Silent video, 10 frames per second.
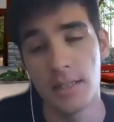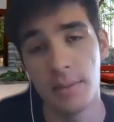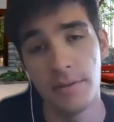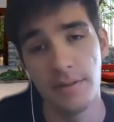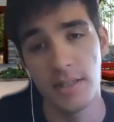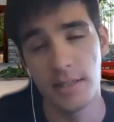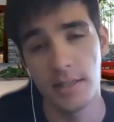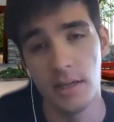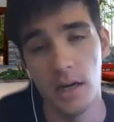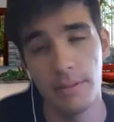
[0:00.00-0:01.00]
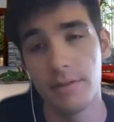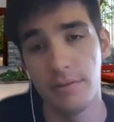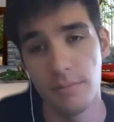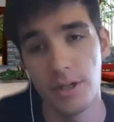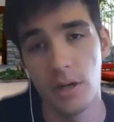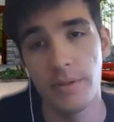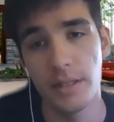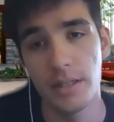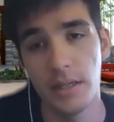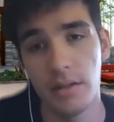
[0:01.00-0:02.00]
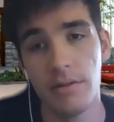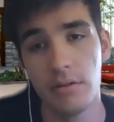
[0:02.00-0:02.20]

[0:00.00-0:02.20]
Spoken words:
some of this is adopted from gRPC,